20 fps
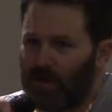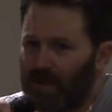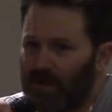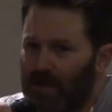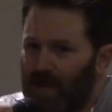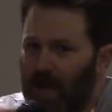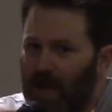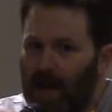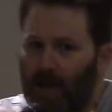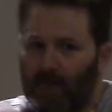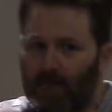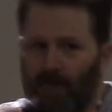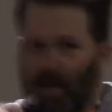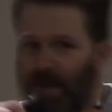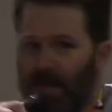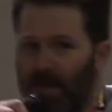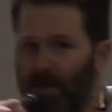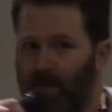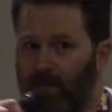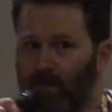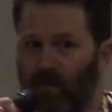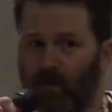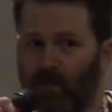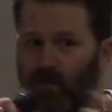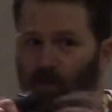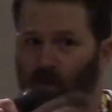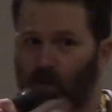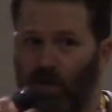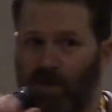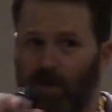at the time made the
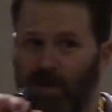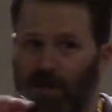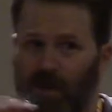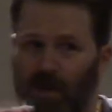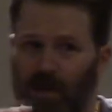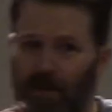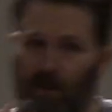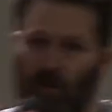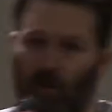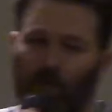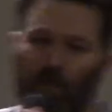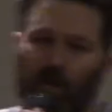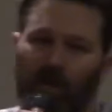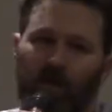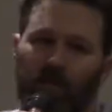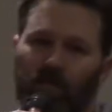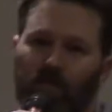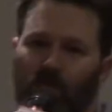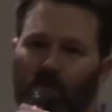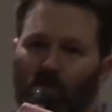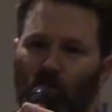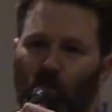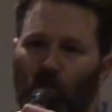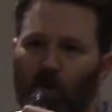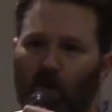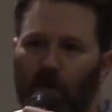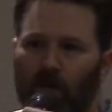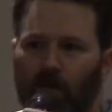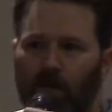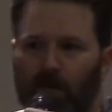performance a little bit
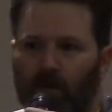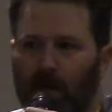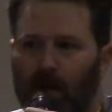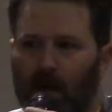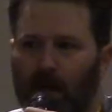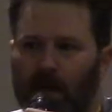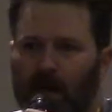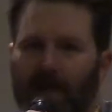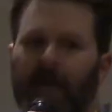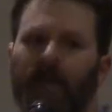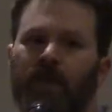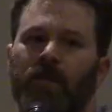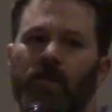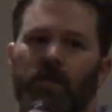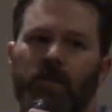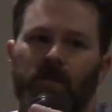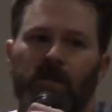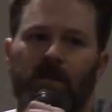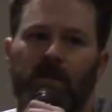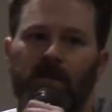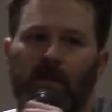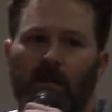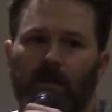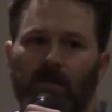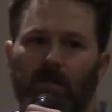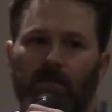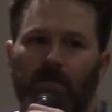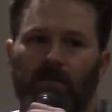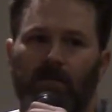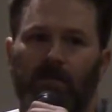more unhinged.
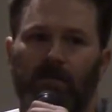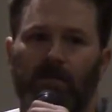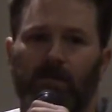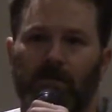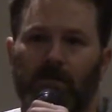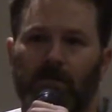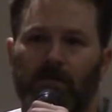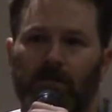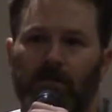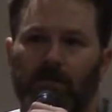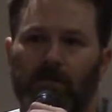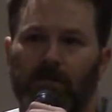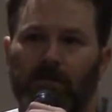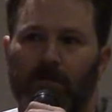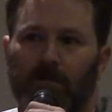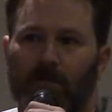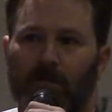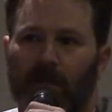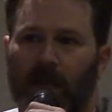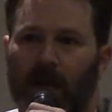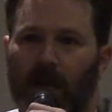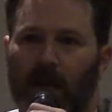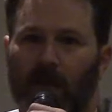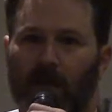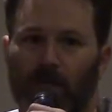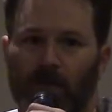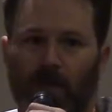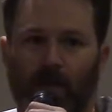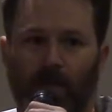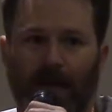So thank God
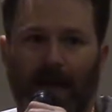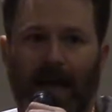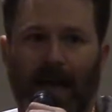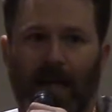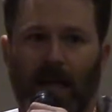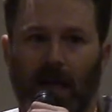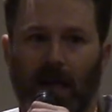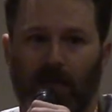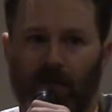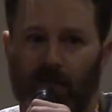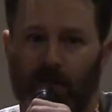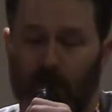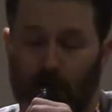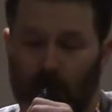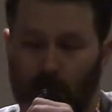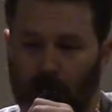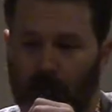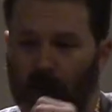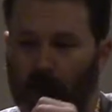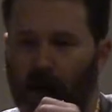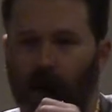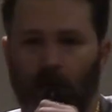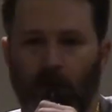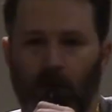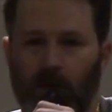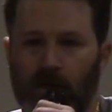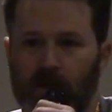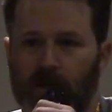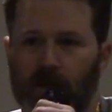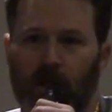it was a bad guy. If was a good guy, I would
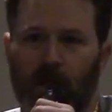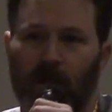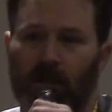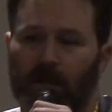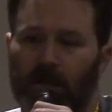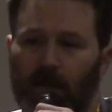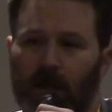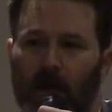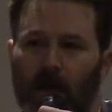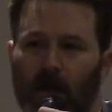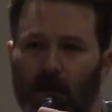have sucked.